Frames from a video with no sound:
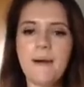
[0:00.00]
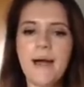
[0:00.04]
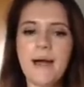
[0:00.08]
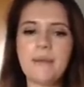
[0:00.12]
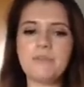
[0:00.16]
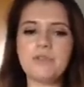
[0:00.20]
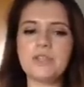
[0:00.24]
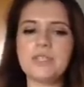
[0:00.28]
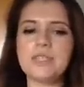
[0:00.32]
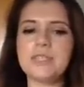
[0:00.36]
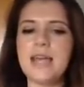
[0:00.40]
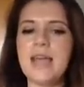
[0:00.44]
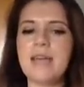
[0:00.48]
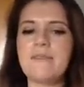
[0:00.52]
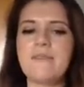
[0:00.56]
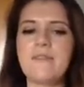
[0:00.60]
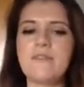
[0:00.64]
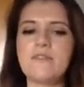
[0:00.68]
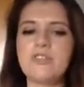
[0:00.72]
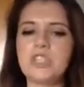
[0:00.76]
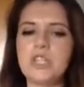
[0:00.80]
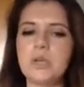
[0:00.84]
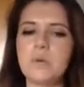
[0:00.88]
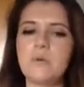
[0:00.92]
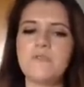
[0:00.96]
But I'm just getting
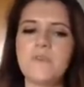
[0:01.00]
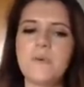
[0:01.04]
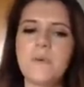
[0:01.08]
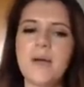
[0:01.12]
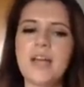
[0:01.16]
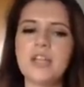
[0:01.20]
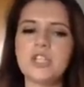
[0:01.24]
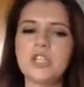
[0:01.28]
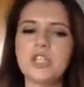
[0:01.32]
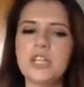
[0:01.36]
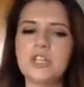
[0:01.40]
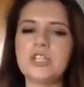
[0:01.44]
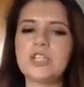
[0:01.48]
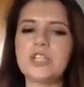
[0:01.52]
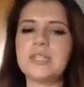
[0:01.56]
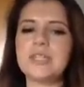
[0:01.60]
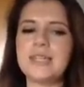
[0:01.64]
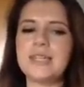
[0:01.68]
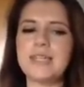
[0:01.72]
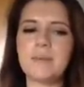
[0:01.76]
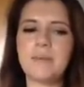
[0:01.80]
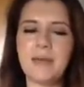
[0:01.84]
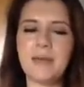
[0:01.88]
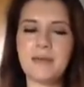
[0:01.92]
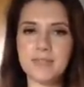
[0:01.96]
that the two of you actually just
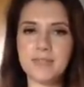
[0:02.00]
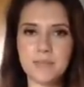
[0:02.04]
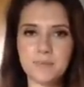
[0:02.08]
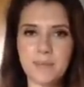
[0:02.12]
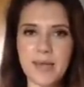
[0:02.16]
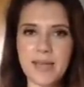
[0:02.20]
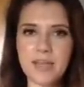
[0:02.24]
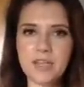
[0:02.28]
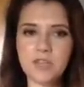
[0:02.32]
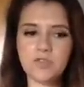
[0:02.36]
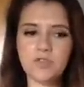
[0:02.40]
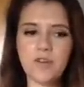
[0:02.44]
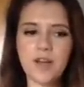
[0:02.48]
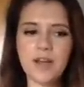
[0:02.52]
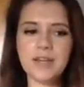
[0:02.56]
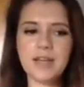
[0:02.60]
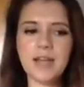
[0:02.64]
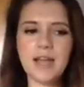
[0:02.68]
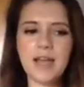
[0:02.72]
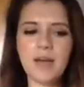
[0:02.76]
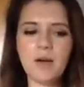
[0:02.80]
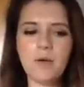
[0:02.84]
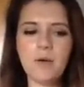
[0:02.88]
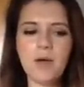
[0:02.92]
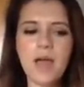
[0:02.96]
need a bit of space right
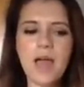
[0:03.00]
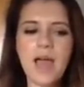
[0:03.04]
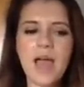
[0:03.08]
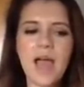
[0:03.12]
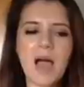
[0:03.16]
now,